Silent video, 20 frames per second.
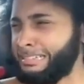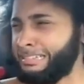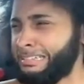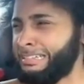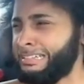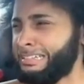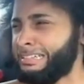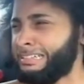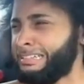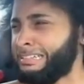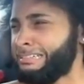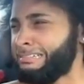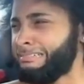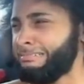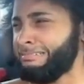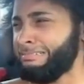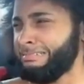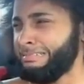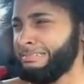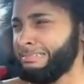bro,
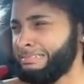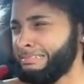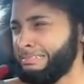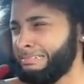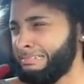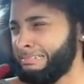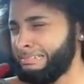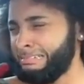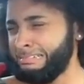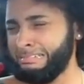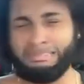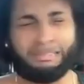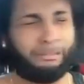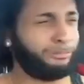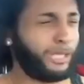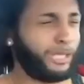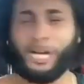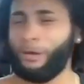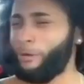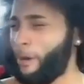like, dead eye. Take
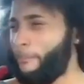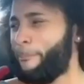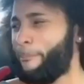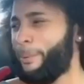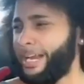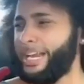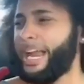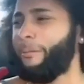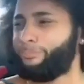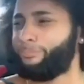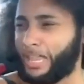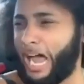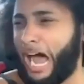away Billy, I'm done.